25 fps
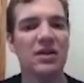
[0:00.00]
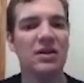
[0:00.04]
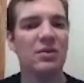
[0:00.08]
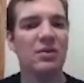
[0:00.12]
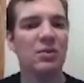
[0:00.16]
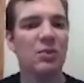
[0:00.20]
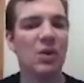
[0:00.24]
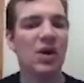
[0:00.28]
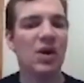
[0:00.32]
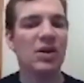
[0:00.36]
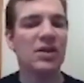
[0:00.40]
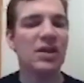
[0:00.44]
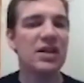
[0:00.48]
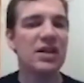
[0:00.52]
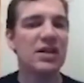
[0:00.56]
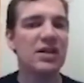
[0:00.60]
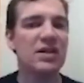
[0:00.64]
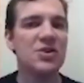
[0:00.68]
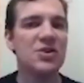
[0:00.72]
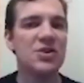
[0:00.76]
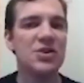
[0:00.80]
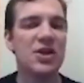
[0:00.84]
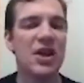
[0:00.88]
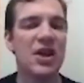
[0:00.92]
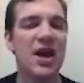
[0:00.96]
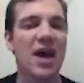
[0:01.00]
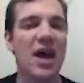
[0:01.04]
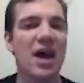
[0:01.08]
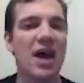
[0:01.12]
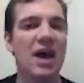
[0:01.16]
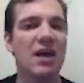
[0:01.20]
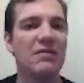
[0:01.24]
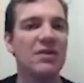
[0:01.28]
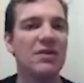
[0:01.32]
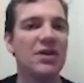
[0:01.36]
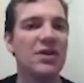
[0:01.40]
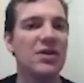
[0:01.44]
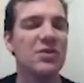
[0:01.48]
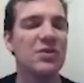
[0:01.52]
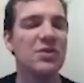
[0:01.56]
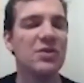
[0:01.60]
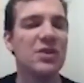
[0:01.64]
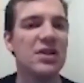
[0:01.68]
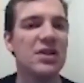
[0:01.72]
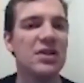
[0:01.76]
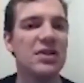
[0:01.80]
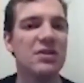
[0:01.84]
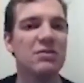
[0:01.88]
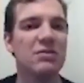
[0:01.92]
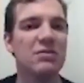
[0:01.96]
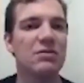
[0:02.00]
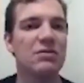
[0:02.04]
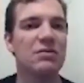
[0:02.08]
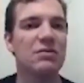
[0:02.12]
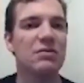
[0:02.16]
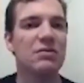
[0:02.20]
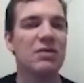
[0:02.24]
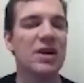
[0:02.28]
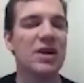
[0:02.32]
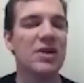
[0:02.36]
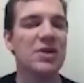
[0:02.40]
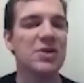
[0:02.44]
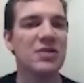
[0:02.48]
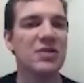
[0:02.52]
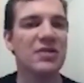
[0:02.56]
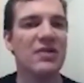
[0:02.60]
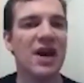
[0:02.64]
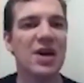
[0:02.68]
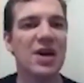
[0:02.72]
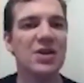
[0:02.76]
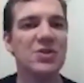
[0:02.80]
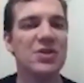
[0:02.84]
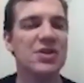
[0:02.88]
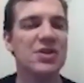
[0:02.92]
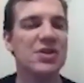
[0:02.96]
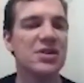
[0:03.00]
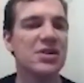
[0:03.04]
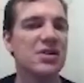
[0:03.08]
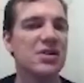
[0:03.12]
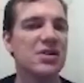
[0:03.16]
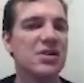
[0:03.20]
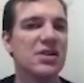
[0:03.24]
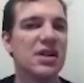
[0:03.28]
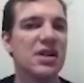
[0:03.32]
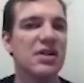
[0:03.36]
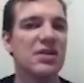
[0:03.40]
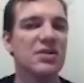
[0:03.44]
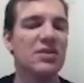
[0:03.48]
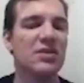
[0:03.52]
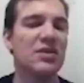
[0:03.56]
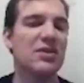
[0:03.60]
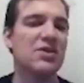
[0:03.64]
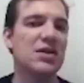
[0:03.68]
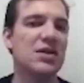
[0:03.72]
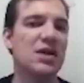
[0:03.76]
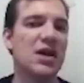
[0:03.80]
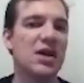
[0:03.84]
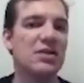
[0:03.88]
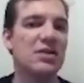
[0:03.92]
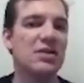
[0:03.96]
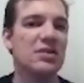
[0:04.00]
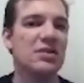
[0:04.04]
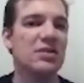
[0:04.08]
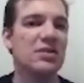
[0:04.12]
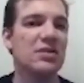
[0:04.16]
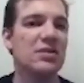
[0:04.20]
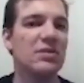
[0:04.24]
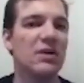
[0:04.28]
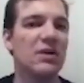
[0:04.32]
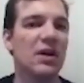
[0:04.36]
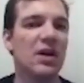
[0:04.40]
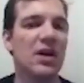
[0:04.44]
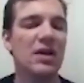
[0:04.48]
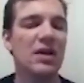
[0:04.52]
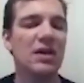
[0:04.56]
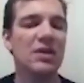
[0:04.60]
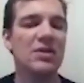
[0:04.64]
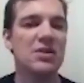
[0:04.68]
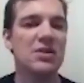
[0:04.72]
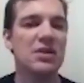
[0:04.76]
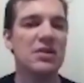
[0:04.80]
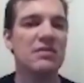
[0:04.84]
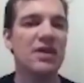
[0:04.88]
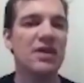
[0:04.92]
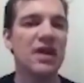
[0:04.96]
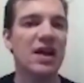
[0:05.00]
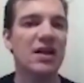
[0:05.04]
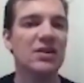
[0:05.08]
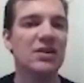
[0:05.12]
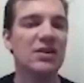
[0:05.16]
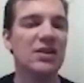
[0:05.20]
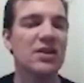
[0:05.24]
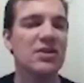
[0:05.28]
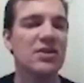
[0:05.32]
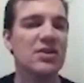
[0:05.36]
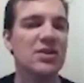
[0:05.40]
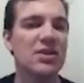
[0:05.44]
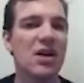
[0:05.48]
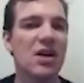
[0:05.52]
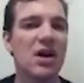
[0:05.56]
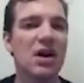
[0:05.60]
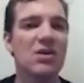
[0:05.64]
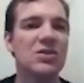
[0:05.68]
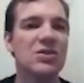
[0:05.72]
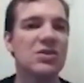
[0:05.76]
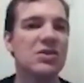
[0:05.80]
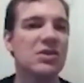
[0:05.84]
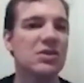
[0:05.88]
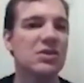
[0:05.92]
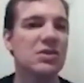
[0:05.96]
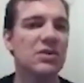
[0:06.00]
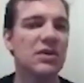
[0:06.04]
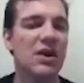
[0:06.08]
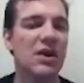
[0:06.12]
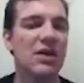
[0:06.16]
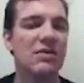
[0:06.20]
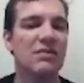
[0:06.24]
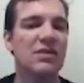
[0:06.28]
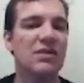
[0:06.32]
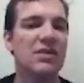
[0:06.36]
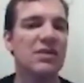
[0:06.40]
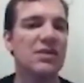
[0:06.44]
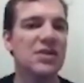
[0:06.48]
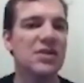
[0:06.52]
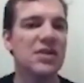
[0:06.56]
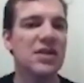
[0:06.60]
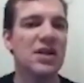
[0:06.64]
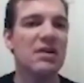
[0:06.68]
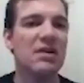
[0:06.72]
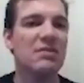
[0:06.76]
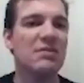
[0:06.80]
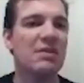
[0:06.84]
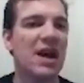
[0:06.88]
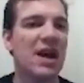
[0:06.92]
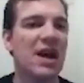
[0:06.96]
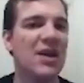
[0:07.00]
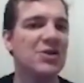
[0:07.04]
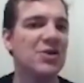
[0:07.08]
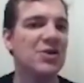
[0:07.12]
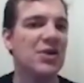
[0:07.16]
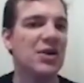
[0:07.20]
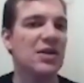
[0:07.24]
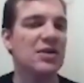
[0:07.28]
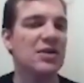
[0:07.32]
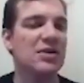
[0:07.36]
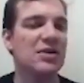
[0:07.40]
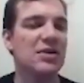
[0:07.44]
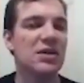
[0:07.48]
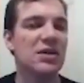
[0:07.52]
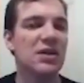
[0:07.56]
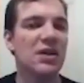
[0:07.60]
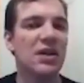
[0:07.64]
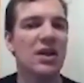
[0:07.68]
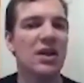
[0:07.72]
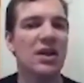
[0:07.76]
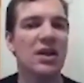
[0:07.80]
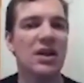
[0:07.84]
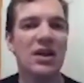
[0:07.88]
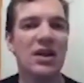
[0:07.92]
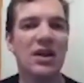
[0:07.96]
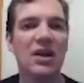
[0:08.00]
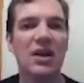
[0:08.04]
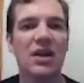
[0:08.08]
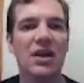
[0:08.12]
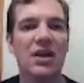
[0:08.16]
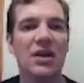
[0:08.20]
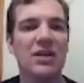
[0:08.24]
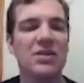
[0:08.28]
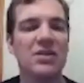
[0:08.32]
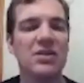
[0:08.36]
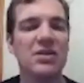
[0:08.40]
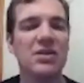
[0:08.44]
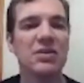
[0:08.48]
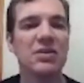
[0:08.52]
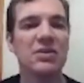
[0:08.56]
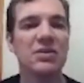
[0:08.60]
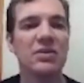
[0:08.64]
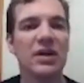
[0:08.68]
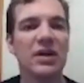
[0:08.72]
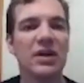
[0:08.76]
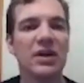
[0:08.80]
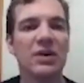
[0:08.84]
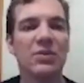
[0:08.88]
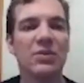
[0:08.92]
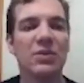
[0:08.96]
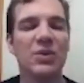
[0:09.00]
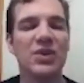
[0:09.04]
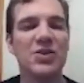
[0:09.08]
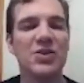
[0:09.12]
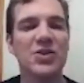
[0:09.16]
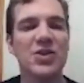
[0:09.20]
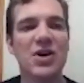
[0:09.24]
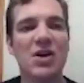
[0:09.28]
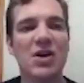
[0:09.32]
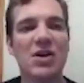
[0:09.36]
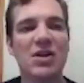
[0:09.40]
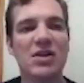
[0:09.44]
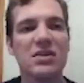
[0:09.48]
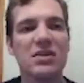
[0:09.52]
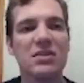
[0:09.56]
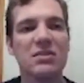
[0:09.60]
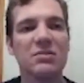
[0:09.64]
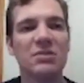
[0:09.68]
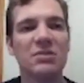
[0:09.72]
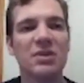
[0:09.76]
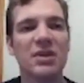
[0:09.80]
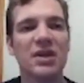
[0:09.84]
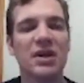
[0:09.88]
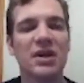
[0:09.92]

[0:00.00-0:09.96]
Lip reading: while they each have a unique range of addresses that they're assigned to, some validators also cover the same address. And so with Shardeum,